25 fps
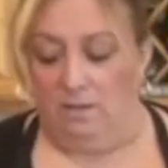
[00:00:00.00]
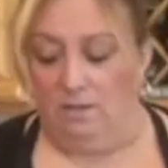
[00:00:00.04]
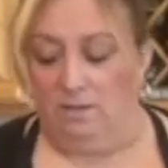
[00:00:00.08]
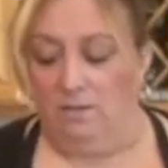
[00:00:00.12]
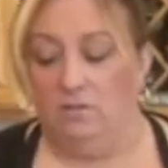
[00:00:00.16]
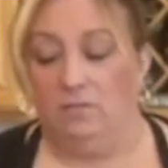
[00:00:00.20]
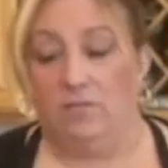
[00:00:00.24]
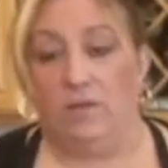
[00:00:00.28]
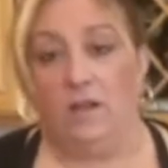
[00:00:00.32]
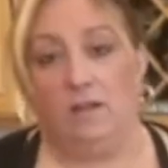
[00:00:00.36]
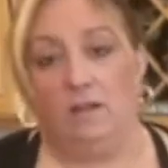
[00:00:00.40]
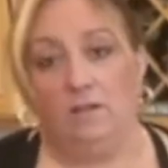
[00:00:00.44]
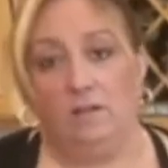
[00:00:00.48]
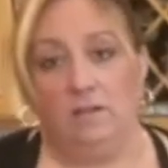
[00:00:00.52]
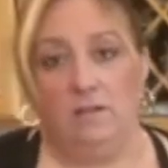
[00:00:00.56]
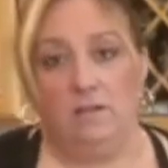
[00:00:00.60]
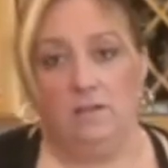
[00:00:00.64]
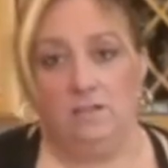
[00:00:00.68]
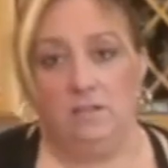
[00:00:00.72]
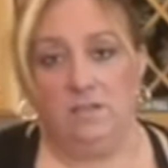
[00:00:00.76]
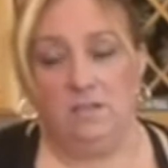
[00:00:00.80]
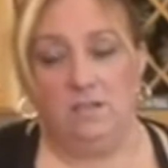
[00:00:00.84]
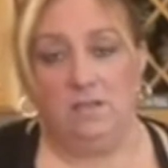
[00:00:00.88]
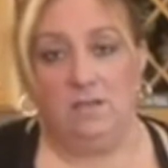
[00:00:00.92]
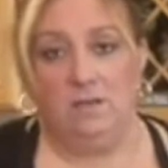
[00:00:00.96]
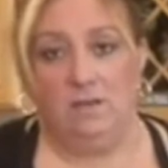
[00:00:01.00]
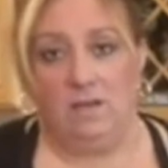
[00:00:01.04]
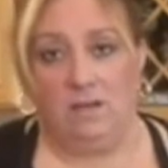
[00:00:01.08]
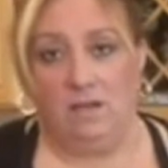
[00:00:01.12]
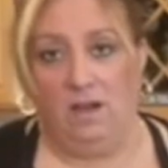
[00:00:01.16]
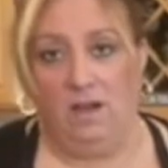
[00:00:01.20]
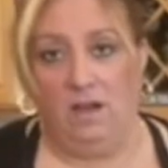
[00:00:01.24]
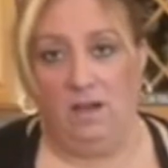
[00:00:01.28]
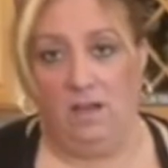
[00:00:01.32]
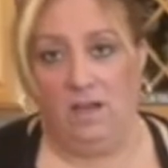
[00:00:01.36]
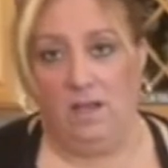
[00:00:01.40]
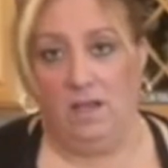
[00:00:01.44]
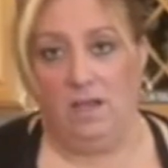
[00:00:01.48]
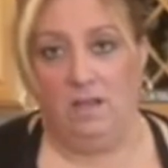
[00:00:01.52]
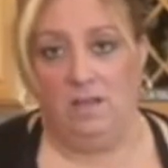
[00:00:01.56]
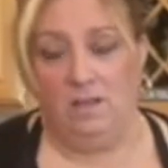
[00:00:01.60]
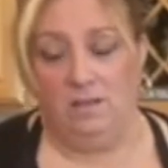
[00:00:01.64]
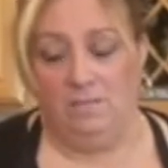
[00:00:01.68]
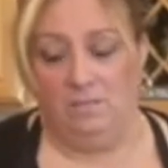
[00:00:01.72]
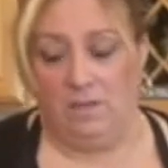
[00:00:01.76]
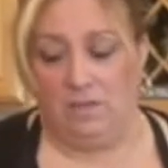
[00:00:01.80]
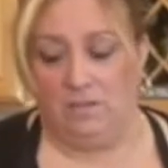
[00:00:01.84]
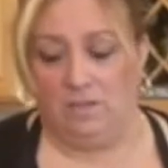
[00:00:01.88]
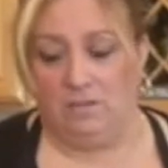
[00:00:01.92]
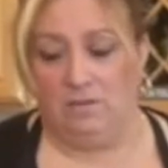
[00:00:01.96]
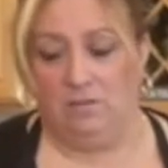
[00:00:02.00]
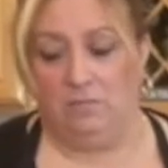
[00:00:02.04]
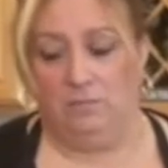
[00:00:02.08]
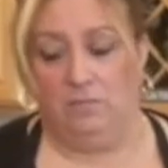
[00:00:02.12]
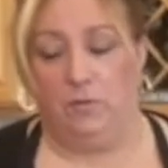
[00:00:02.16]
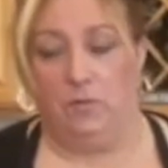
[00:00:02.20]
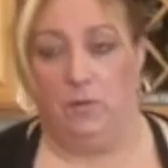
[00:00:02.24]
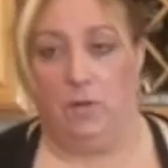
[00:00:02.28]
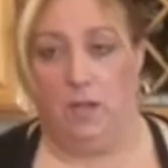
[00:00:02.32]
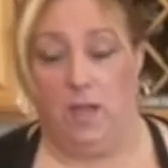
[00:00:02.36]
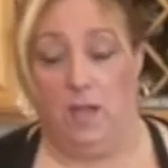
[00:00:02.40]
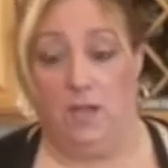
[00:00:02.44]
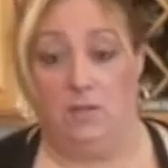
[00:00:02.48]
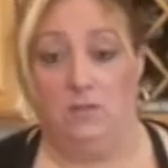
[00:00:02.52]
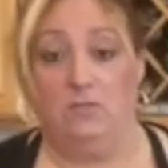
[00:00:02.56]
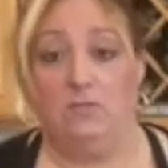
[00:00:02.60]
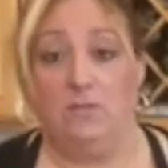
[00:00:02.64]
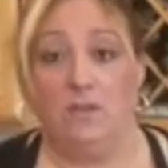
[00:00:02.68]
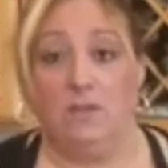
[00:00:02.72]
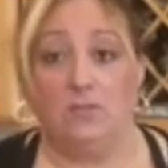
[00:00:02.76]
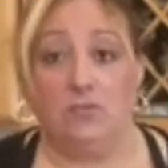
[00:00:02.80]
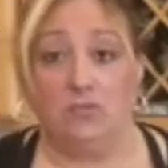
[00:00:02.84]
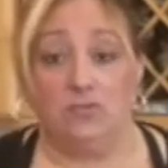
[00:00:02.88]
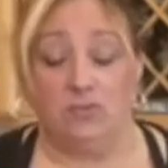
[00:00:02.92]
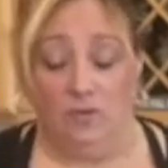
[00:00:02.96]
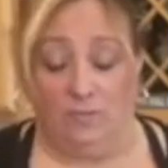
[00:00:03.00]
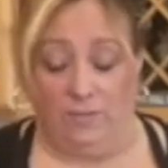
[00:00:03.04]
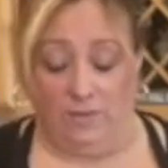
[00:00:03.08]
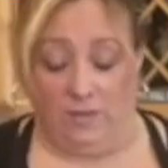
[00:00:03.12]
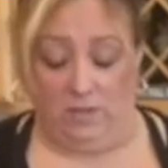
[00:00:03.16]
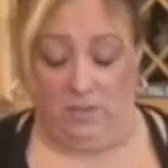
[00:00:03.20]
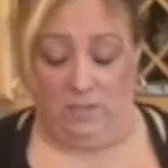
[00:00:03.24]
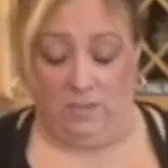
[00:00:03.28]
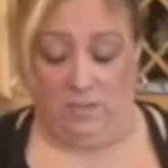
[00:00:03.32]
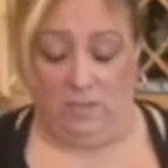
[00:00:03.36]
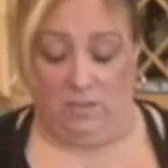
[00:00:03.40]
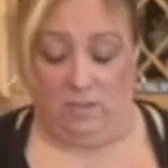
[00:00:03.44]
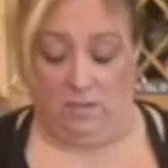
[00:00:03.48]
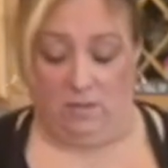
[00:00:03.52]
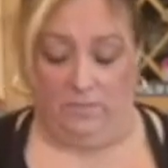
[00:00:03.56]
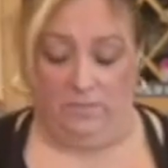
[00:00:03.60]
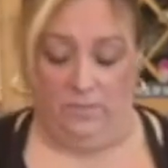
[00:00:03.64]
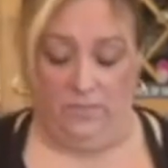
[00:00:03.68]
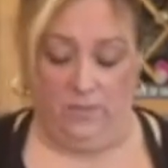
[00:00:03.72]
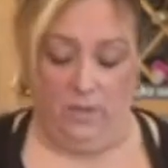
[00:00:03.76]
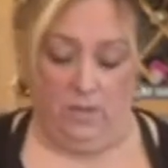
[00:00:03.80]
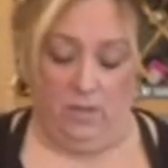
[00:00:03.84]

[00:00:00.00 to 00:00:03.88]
You've got a little tea, you got honey in the mascarpone, and you've got strawberries in there.